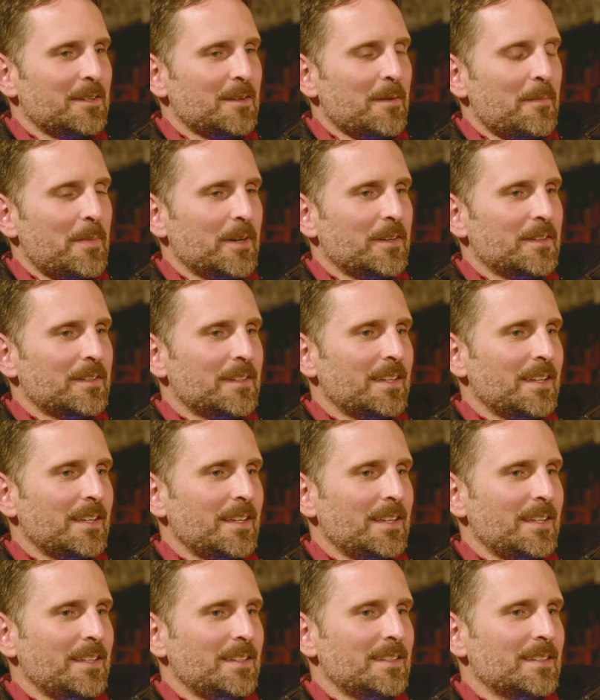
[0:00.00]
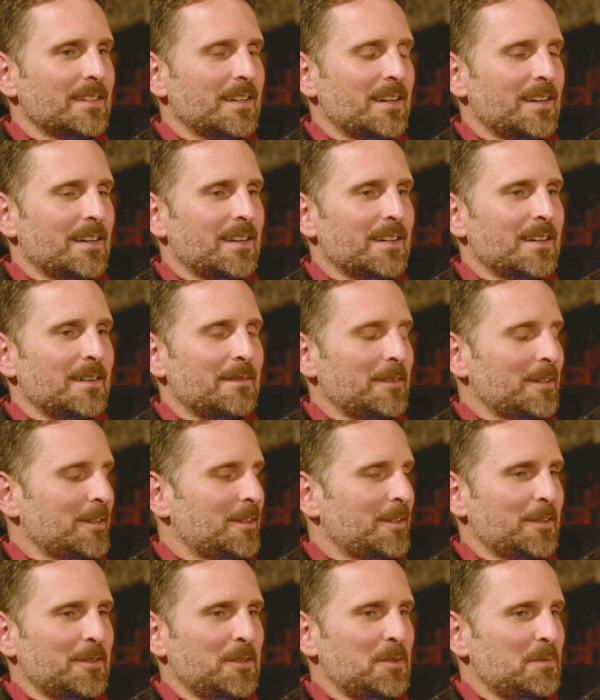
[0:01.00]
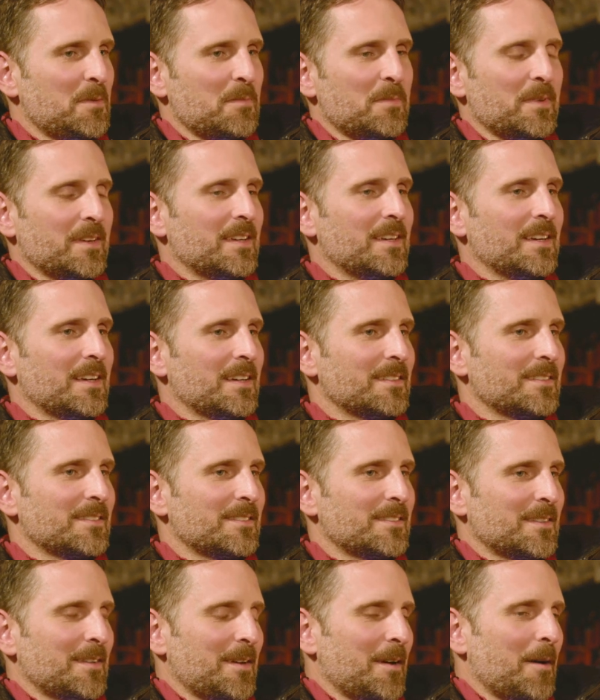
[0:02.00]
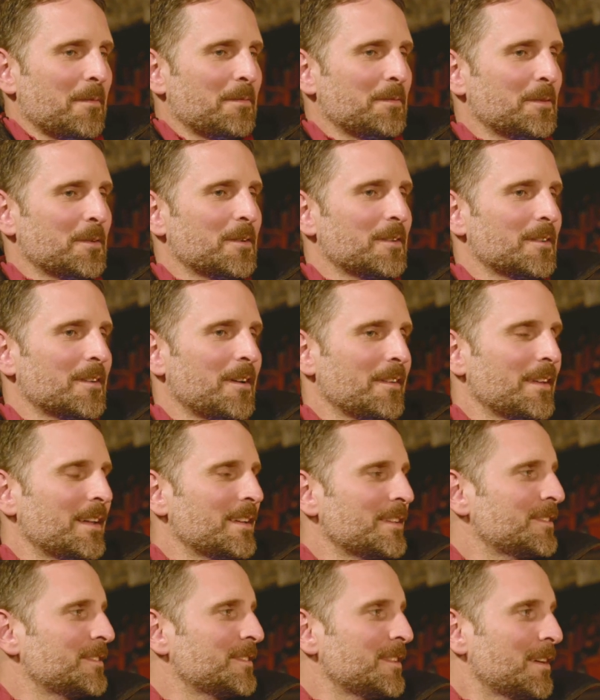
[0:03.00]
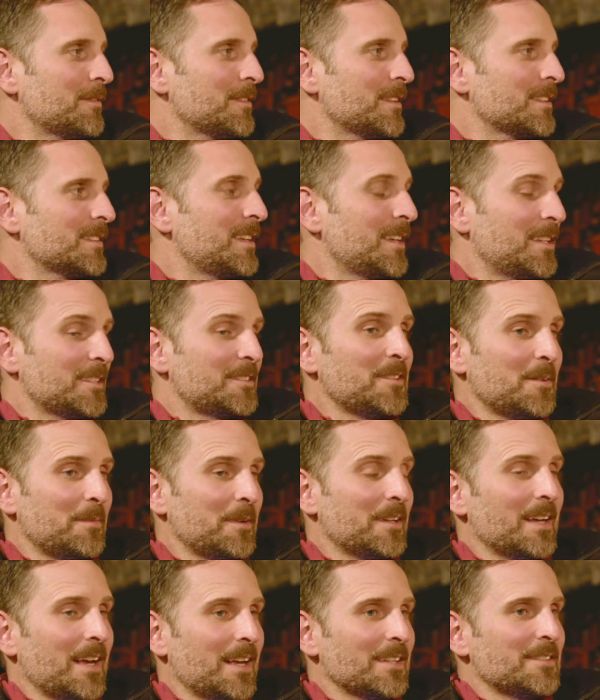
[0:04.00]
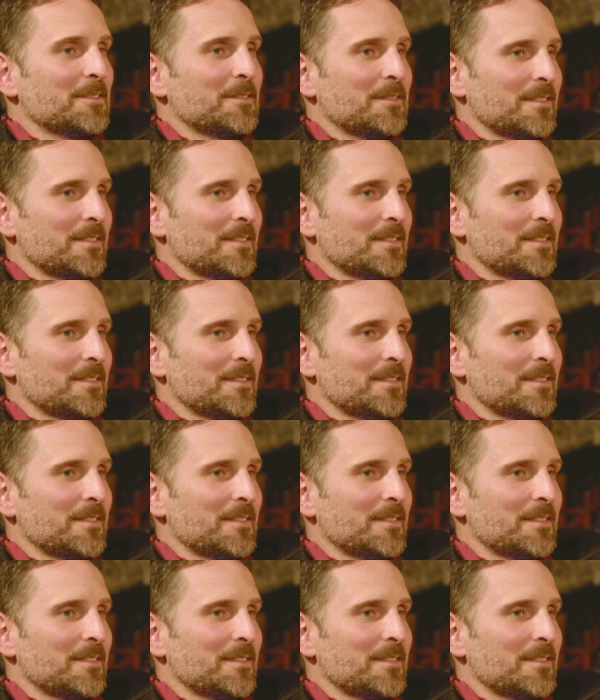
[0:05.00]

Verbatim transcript: ability, uh, I mean, good human being is helpful and all that stuff on this. He could He's, still be an asshole, he'd